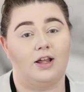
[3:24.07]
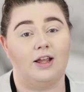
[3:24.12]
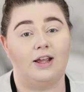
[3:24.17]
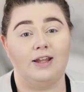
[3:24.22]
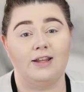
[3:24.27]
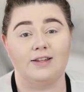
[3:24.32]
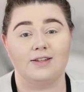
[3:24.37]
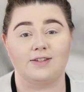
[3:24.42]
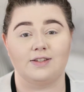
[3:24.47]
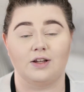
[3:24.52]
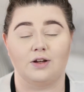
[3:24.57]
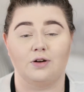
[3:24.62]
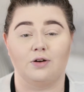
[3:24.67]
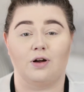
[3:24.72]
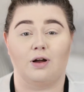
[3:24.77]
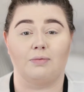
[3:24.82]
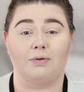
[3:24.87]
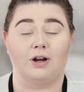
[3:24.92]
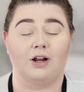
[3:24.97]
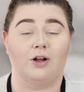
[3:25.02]
And so
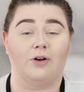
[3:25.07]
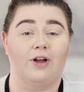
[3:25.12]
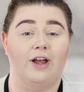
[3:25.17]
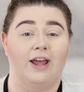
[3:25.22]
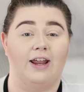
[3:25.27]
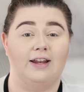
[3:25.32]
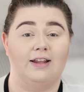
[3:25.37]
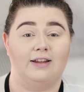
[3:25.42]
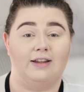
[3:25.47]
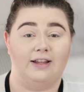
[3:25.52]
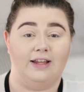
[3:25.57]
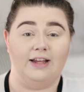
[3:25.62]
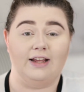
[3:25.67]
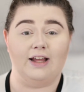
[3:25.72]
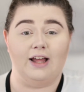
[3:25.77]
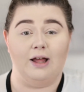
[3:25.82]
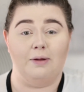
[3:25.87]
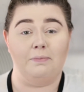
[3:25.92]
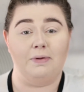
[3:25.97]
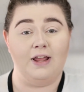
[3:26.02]
I'm going to go ahead and link
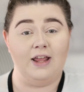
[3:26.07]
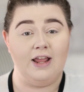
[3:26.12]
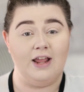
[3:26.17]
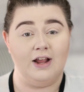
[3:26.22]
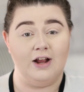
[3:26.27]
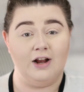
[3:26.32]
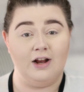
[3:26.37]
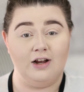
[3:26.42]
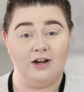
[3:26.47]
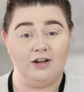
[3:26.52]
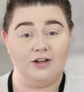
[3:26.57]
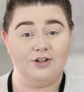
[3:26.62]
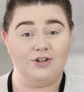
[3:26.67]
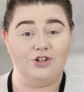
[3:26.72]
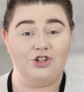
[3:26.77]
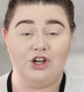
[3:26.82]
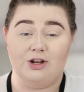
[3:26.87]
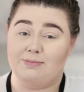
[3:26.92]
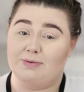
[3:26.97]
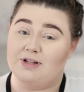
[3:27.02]
up here
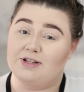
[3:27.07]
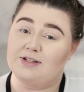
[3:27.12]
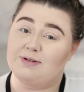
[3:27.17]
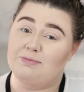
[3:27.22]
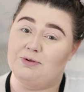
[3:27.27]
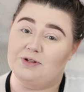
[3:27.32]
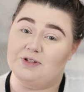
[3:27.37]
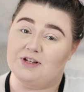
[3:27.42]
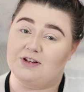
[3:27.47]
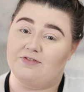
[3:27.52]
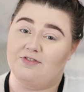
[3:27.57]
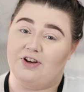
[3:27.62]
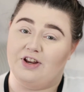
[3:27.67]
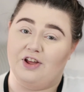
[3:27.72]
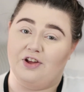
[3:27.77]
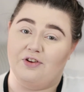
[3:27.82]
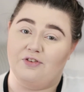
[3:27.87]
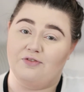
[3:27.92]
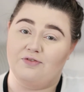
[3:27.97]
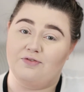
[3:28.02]
Jimin's music
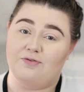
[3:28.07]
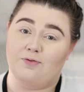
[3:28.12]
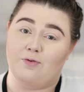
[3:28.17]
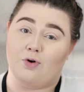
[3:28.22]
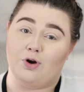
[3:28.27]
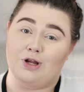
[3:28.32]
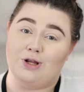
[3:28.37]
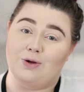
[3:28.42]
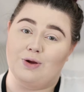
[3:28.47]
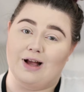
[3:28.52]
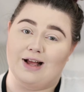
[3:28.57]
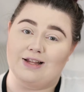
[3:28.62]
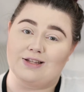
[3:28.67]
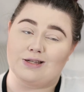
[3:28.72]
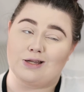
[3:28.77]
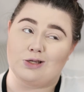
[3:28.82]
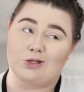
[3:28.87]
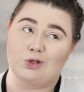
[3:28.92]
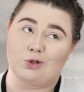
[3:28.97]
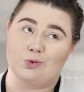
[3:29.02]
video for you
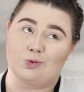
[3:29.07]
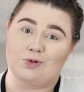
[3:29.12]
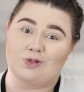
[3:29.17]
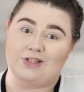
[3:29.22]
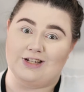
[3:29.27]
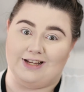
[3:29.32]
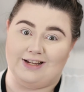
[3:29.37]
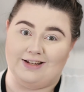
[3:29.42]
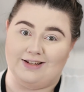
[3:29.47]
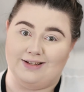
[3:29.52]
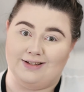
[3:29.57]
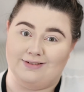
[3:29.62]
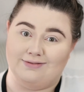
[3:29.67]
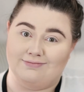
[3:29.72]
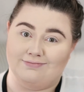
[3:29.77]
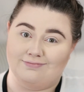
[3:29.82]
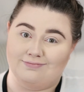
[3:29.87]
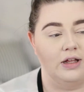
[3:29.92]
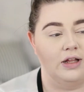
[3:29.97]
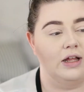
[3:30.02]
guys to see.
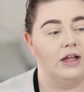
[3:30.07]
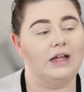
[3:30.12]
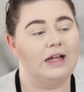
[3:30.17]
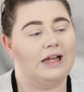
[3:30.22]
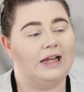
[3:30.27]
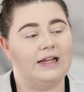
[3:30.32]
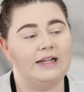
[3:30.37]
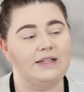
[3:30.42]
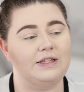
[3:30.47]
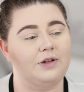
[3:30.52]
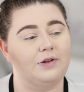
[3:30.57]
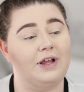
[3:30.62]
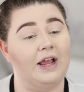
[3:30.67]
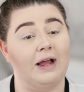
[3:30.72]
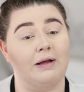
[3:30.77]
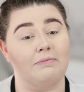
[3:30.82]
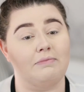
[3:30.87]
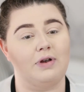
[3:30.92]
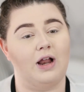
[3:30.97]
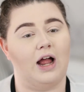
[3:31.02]
And so
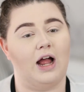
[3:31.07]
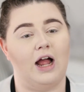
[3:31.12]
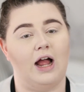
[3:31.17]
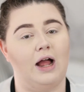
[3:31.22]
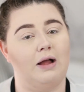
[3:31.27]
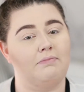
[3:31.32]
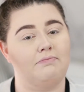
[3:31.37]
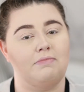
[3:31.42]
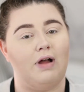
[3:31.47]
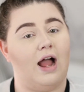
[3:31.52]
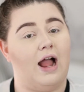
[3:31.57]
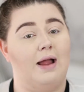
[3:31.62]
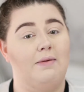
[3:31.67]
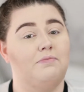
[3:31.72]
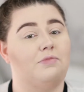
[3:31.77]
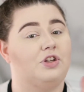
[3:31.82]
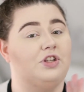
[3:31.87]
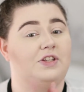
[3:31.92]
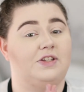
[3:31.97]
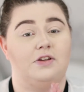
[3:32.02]
yeah,
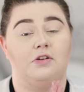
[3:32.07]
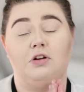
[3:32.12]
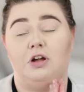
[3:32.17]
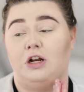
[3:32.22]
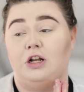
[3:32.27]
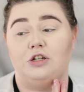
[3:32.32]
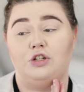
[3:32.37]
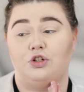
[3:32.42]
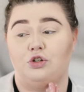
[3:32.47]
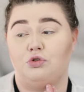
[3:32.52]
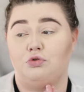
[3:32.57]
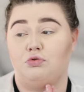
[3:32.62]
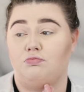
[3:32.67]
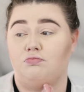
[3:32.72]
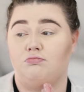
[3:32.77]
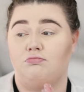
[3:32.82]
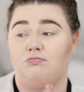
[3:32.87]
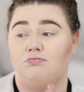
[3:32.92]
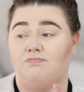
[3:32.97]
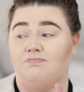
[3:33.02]
I'm just still going to do
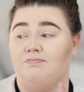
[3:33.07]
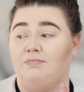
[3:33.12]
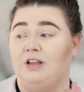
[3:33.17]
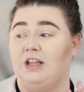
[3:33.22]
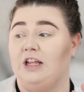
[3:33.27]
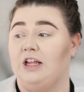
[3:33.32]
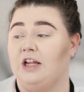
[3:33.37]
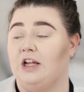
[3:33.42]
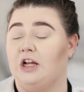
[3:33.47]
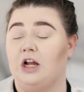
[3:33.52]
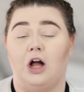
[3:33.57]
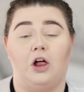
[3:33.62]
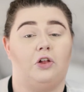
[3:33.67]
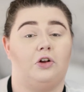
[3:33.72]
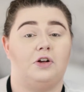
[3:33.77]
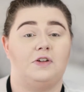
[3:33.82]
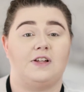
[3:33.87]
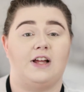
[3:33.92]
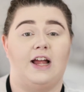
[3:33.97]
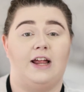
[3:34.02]
the
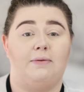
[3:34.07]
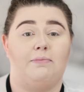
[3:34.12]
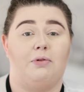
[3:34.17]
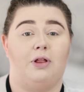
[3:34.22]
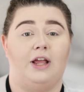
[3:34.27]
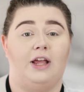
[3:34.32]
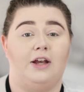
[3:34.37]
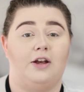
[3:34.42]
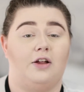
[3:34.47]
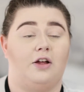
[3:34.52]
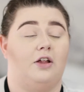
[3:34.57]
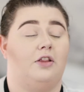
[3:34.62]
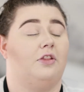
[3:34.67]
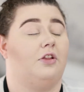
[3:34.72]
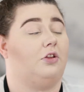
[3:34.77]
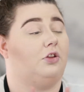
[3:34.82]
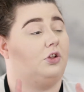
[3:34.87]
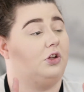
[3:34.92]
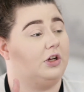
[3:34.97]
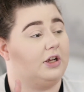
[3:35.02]
colors I had planned on,
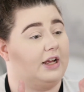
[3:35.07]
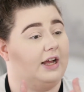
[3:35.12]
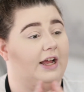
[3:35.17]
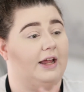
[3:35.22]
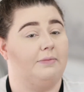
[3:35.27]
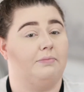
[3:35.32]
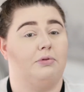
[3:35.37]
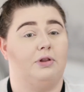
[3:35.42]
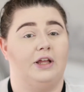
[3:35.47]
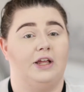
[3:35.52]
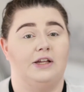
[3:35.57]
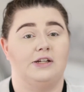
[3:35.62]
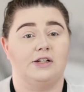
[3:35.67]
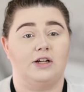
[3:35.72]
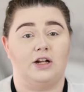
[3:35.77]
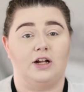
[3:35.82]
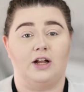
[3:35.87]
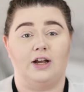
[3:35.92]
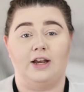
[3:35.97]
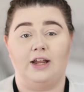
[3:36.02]
the look I had planned
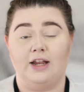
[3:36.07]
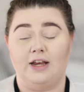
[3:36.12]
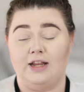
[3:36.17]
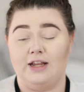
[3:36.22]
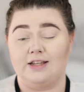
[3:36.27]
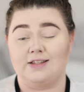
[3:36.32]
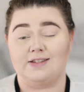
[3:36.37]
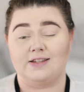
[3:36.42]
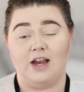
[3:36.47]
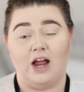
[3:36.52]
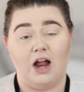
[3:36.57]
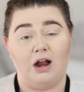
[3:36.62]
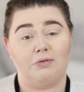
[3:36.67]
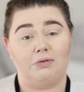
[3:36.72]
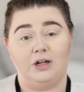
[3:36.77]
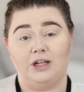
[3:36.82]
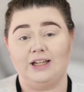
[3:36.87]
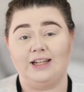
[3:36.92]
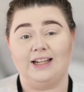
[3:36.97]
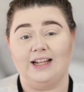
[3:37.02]
on, and it's not
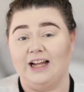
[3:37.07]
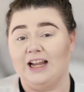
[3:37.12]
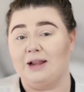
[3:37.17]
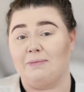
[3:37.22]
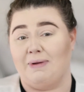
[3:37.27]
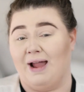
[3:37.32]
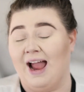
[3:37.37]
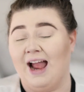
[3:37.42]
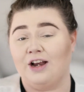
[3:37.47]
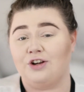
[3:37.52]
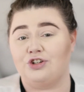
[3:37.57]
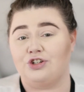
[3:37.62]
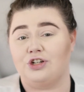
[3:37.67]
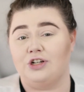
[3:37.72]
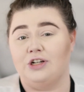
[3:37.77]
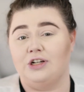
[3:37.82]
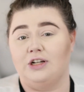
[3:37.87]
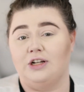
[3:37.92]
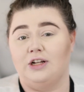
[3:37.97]
really going to match